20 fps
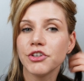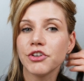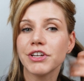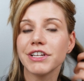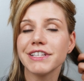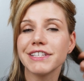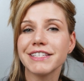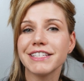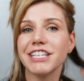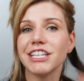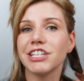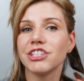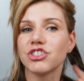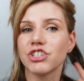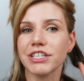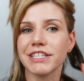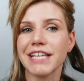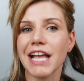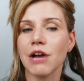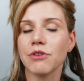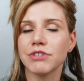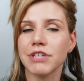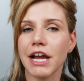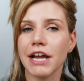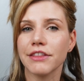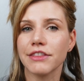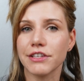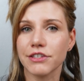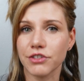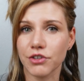you can see just how
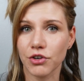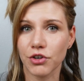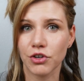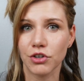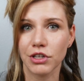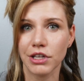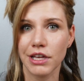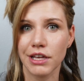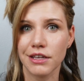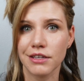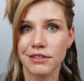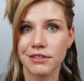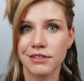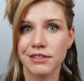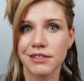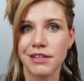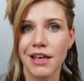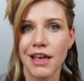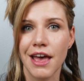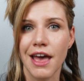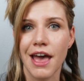tight this curl is.